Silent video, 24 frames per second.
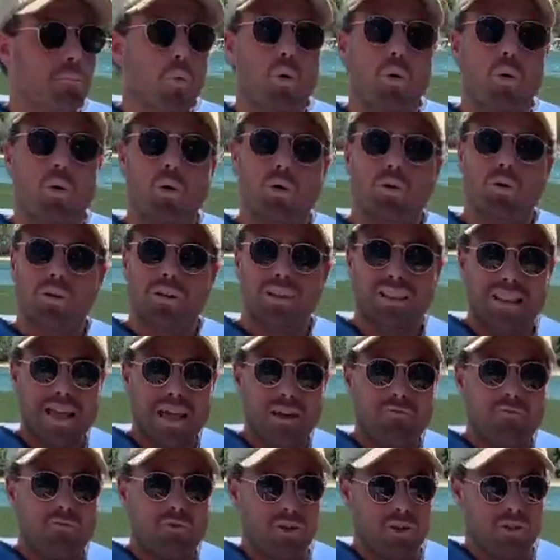more
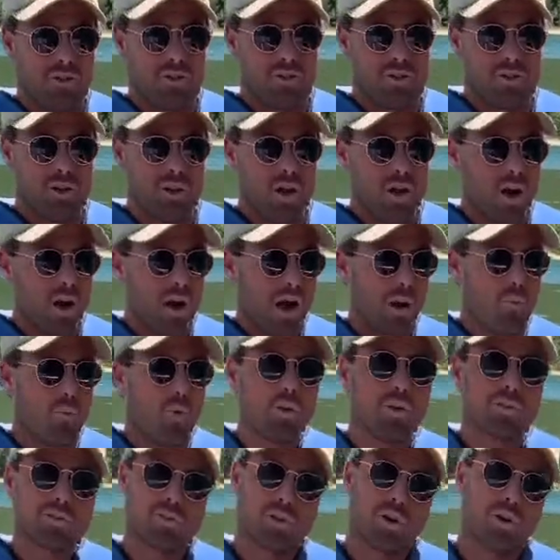leverage. I'm
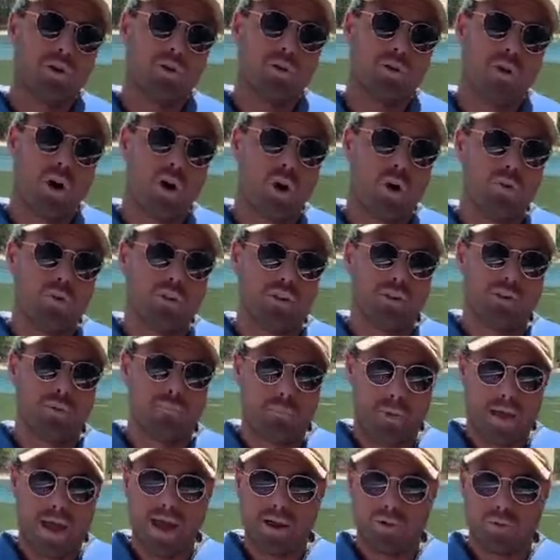also holding the
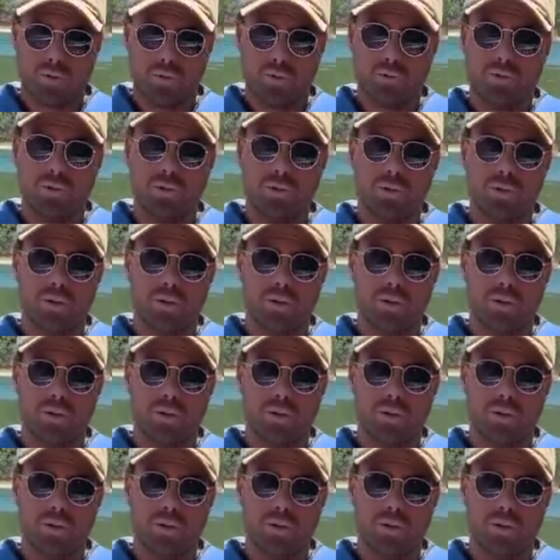paddle